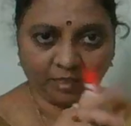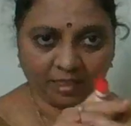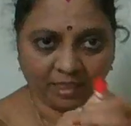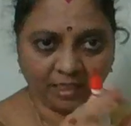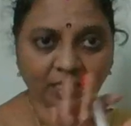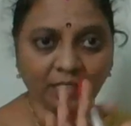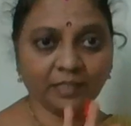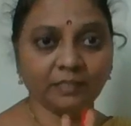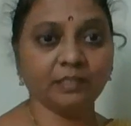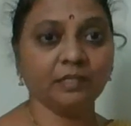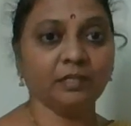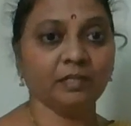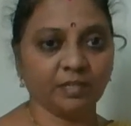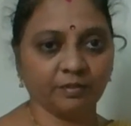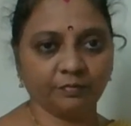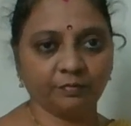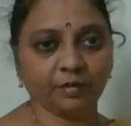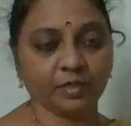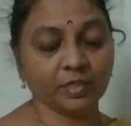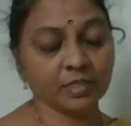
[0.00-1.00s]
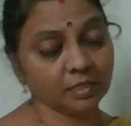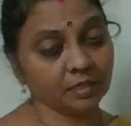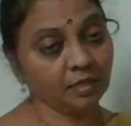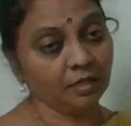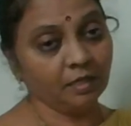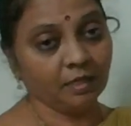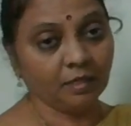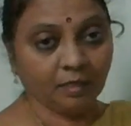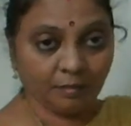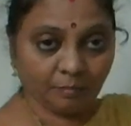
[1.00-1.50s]
one letter difference,
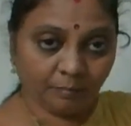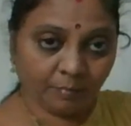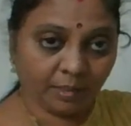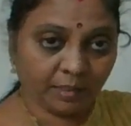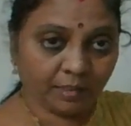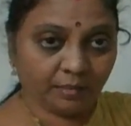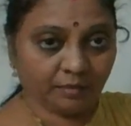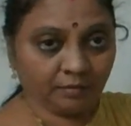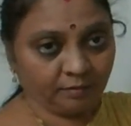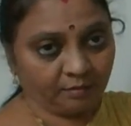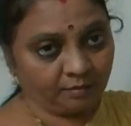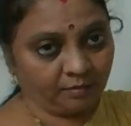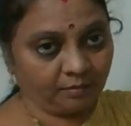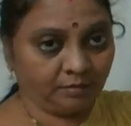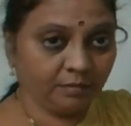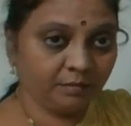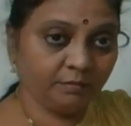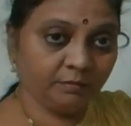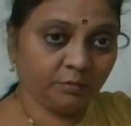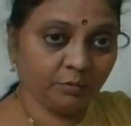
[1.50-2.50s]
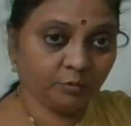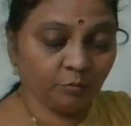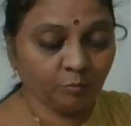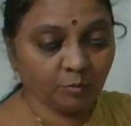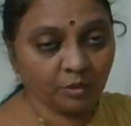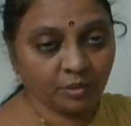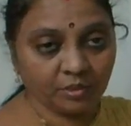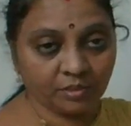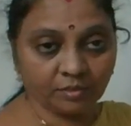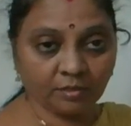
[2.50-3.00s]
but the two
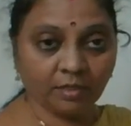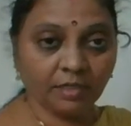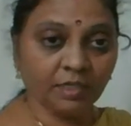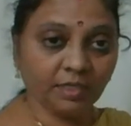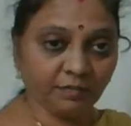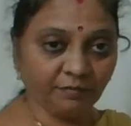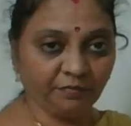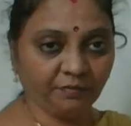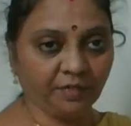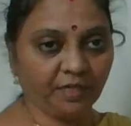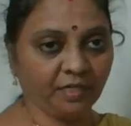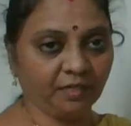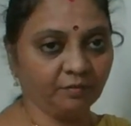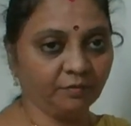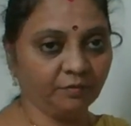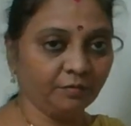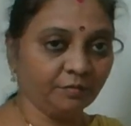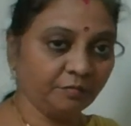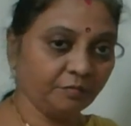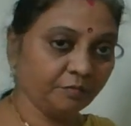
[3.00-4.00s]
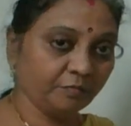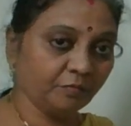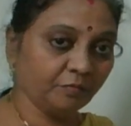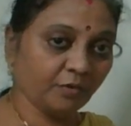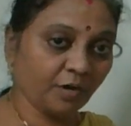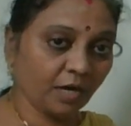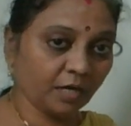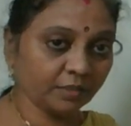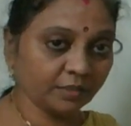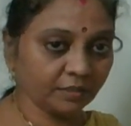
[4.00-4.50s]
words are different.
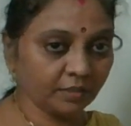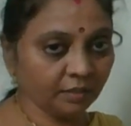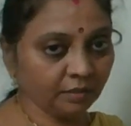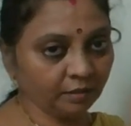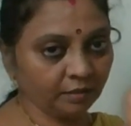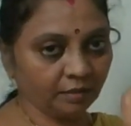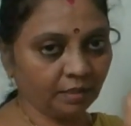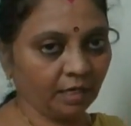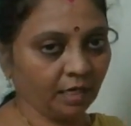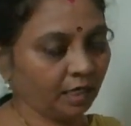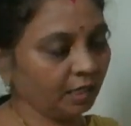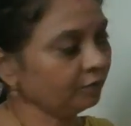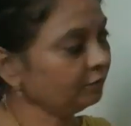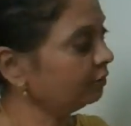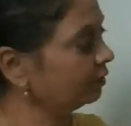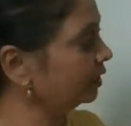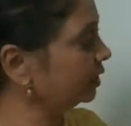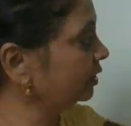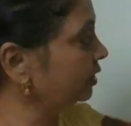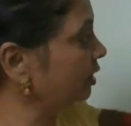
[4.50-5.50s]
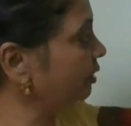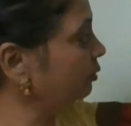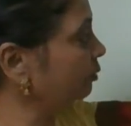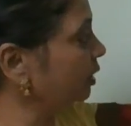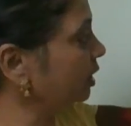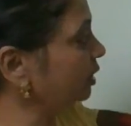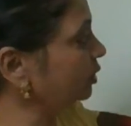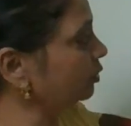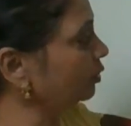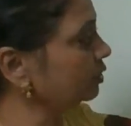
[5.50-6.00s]
Farther and further.
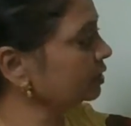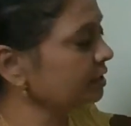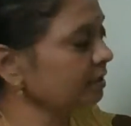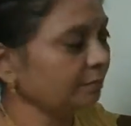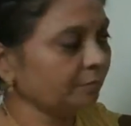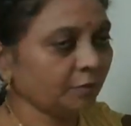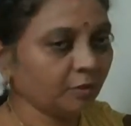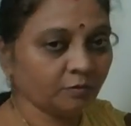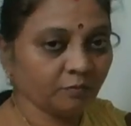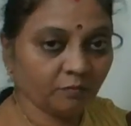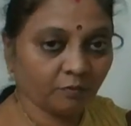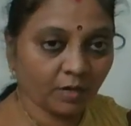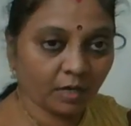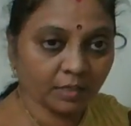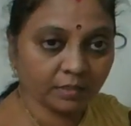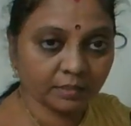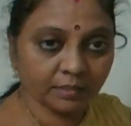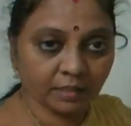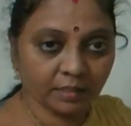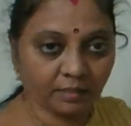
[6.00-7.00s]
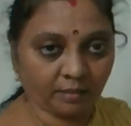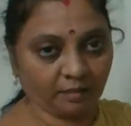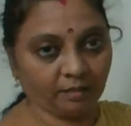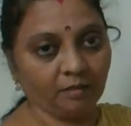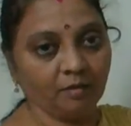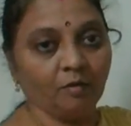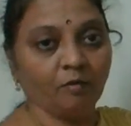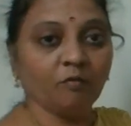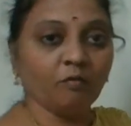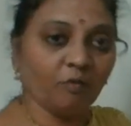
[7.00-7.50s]
One talks about farther,
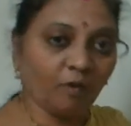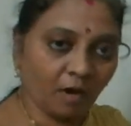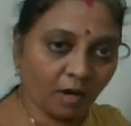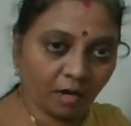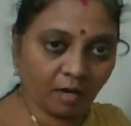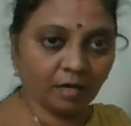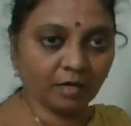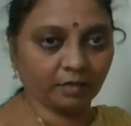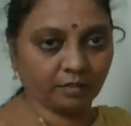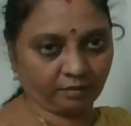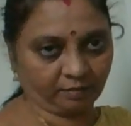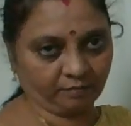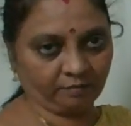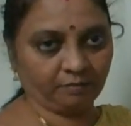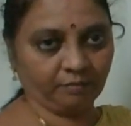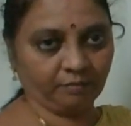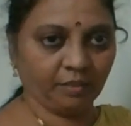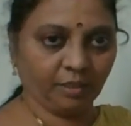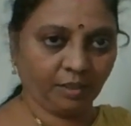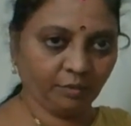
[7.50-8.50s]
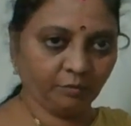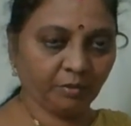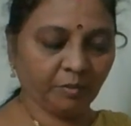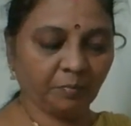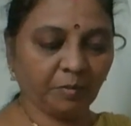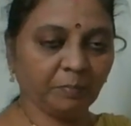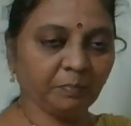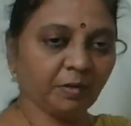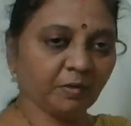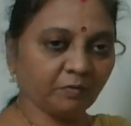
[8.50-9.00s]
far. You
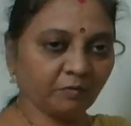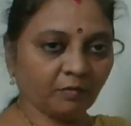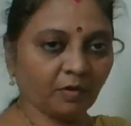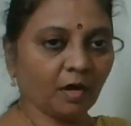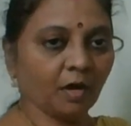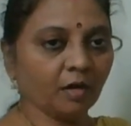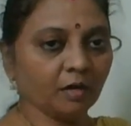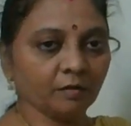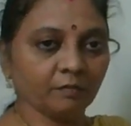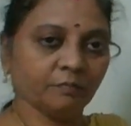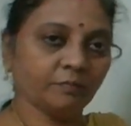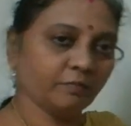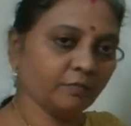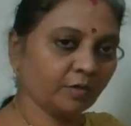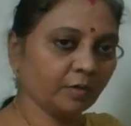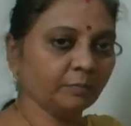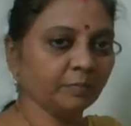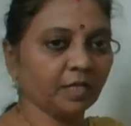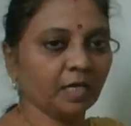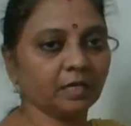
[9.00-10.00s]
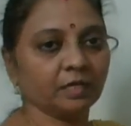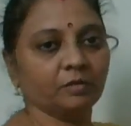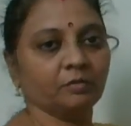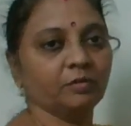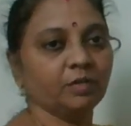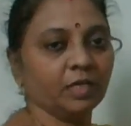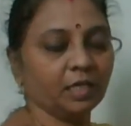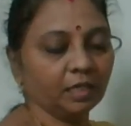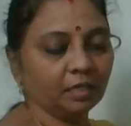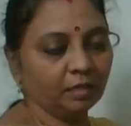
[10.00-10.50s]
remember far, from that
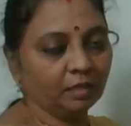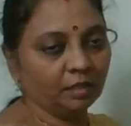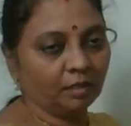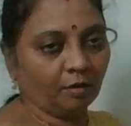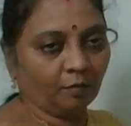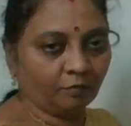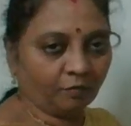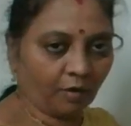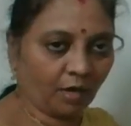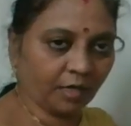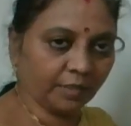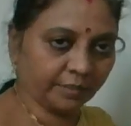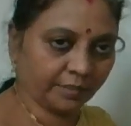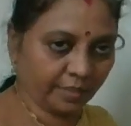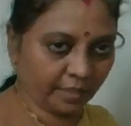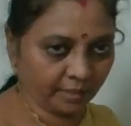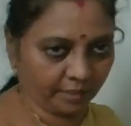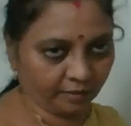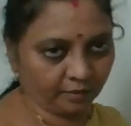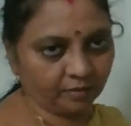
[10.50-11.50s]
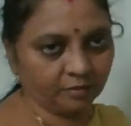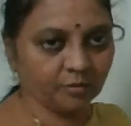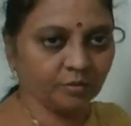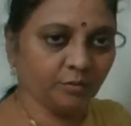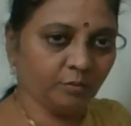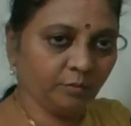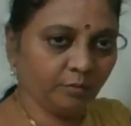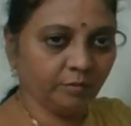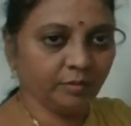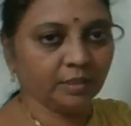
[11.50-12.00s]
only farther.
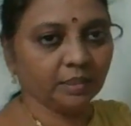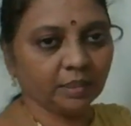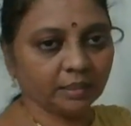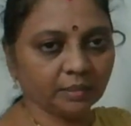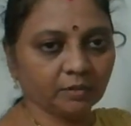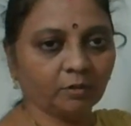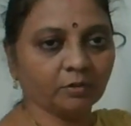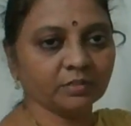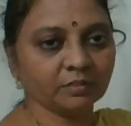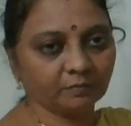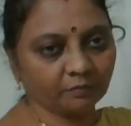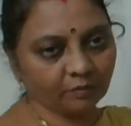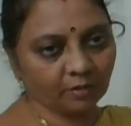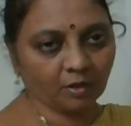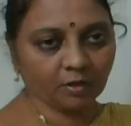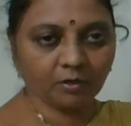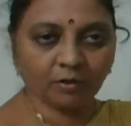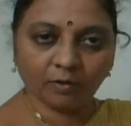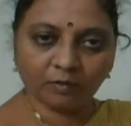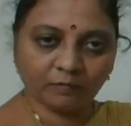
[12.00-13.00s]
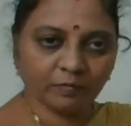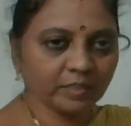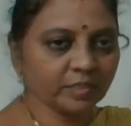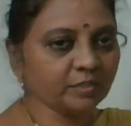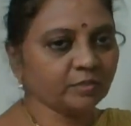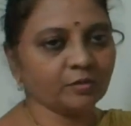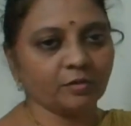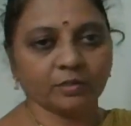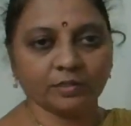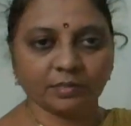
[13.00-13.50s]
So it talks, far
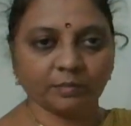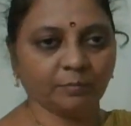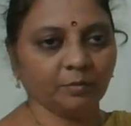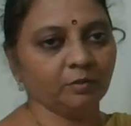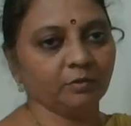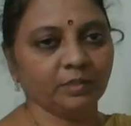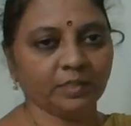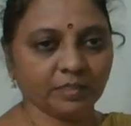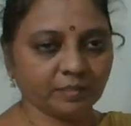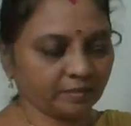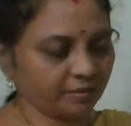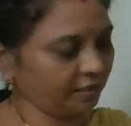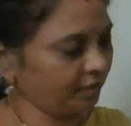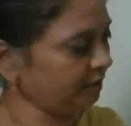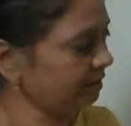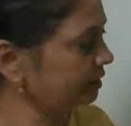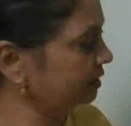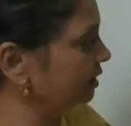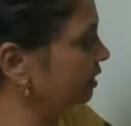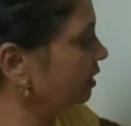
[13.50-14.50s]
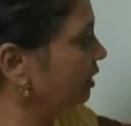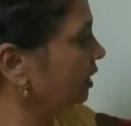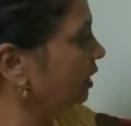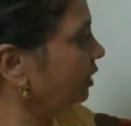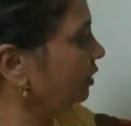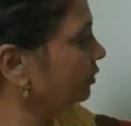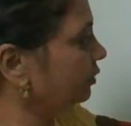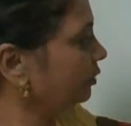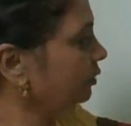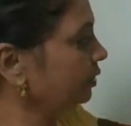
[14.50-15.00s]
always talks about distance.
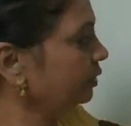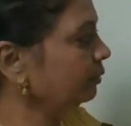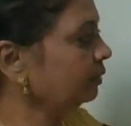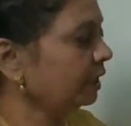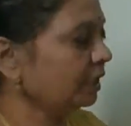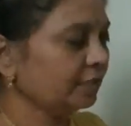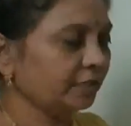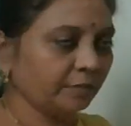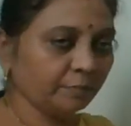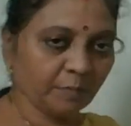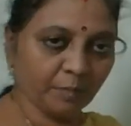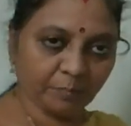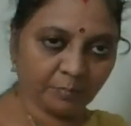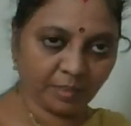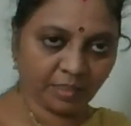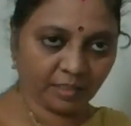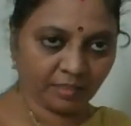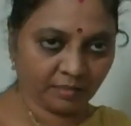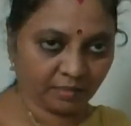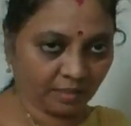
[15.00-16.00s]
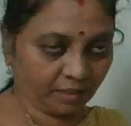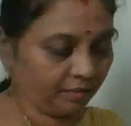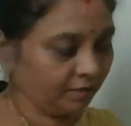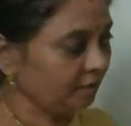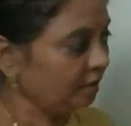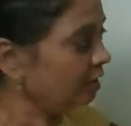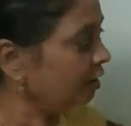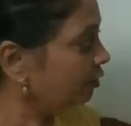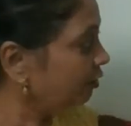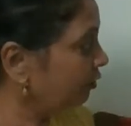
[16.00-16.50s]
So you can remember in that.
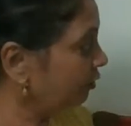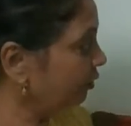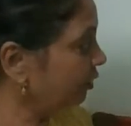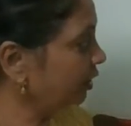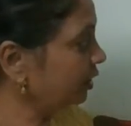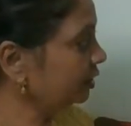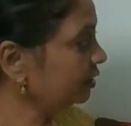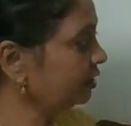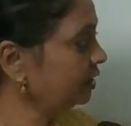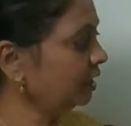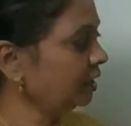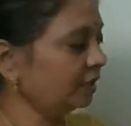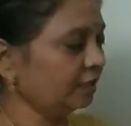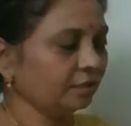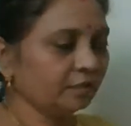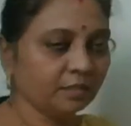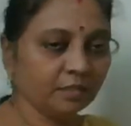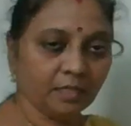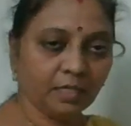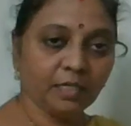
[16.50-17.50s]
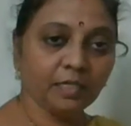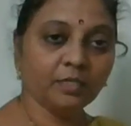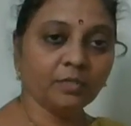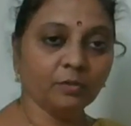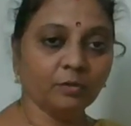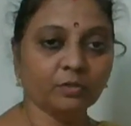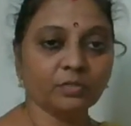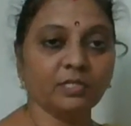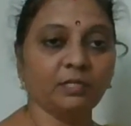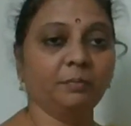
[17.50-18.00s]
Further, it
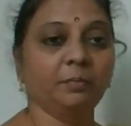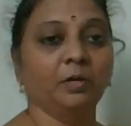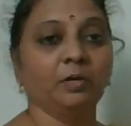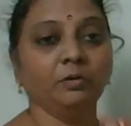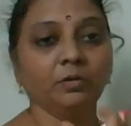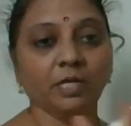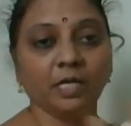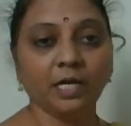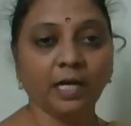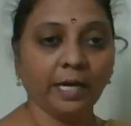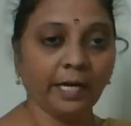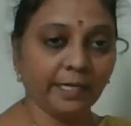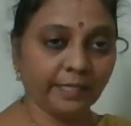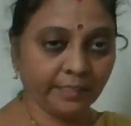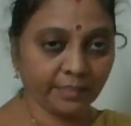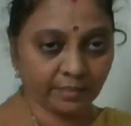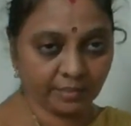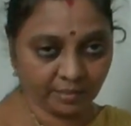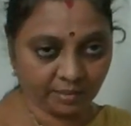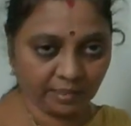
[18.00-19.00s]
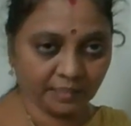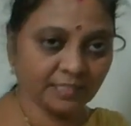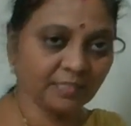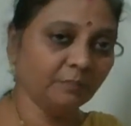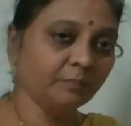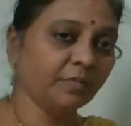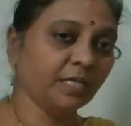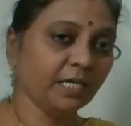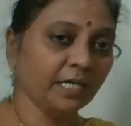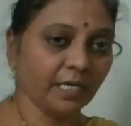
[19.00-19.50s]
talks about additional,
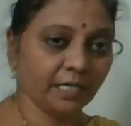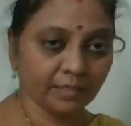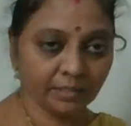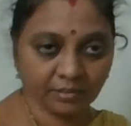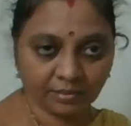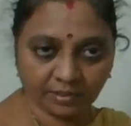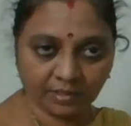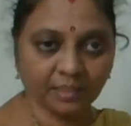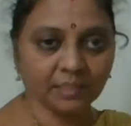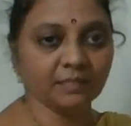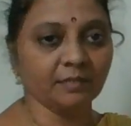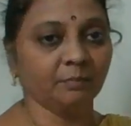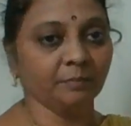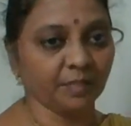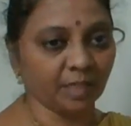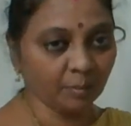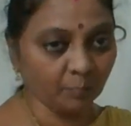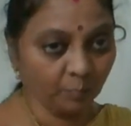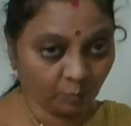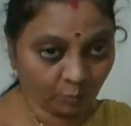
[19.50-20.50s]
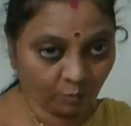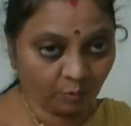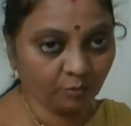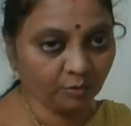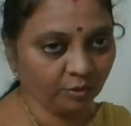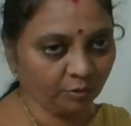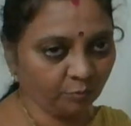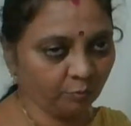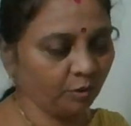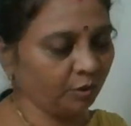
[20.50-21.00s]
something
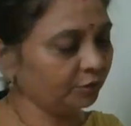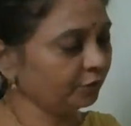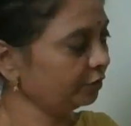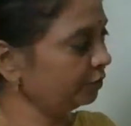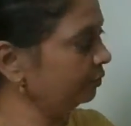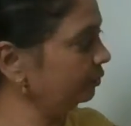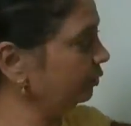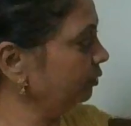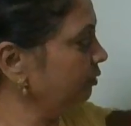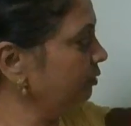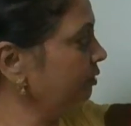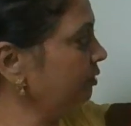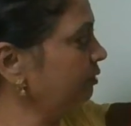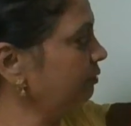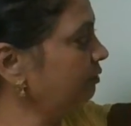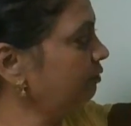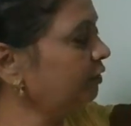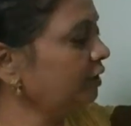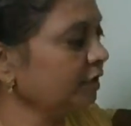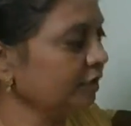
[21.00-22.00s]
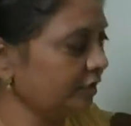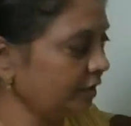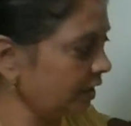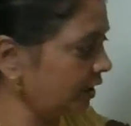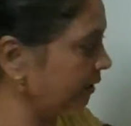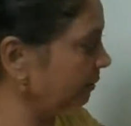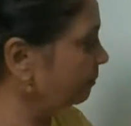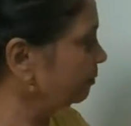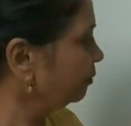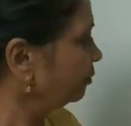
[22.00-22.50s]
more you want to do further.